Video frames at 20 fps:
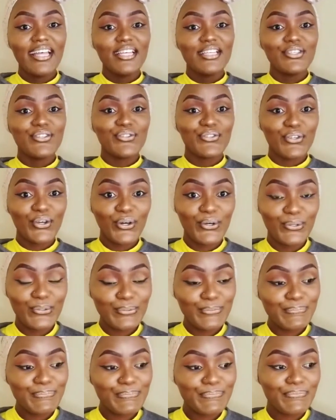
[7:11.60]

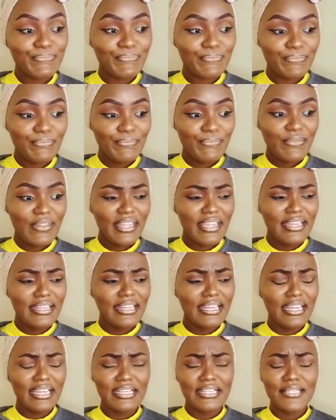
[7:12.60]
So they
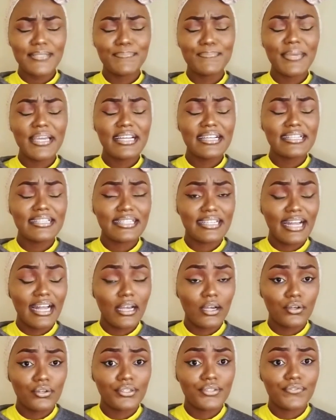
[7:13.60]
expect a
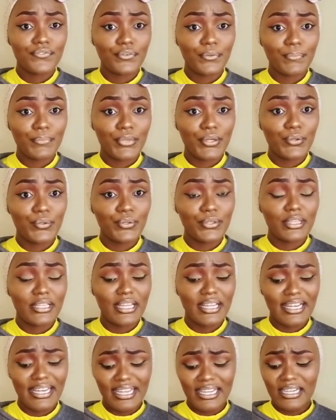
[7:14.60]
lot from you.
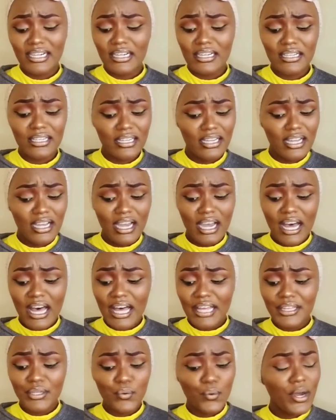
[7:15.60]
They
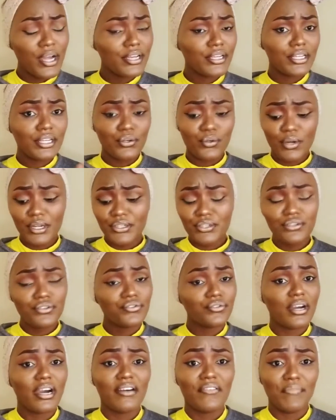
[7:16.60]
don't want you
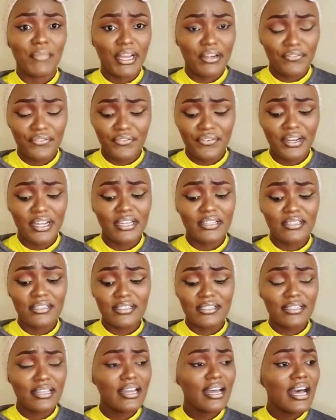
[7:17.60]
to have male
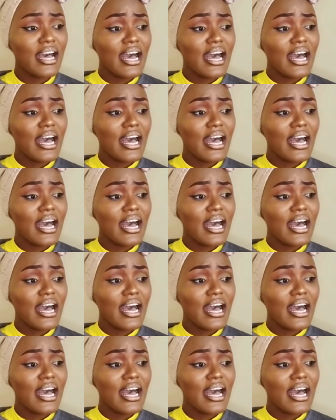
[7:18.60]
friends.